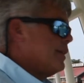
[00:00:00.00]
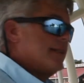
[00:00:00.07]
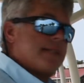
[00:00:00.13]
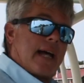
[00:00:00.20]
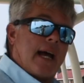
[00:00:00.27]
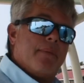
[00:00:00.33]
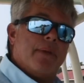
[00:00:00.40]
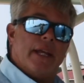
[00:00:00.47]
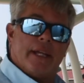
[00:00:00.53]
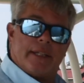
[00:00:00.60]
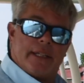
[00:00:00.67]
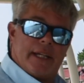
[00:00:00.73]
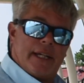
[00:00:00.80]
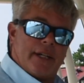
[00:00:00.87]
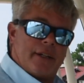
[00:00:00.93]
of the time in
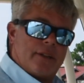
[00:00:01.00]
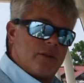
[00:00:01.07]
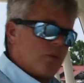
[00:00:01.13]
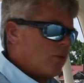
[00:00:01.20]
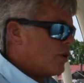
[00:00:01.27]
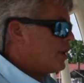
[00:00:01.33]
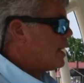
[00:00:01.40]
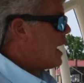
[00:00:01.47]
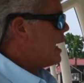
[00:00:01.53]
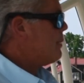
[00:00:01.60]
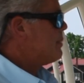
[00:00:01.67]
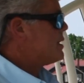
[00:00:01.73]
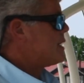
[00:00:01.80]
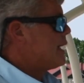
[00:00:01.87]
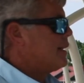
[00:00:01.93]
gear or
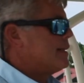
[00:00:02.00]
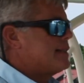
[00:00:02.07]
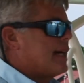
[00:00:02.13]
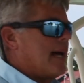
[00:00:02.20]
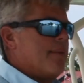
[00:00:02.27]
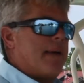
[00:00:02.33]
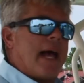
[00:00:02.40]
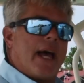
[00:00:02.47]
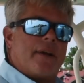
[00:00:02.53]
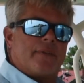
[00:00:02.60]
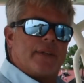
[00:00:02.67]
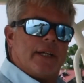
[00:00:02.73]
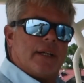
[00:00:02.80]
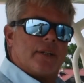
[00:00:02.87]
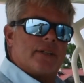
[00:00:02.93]
90% of the time out
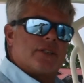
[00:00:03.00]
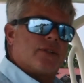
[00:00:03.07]
of gear.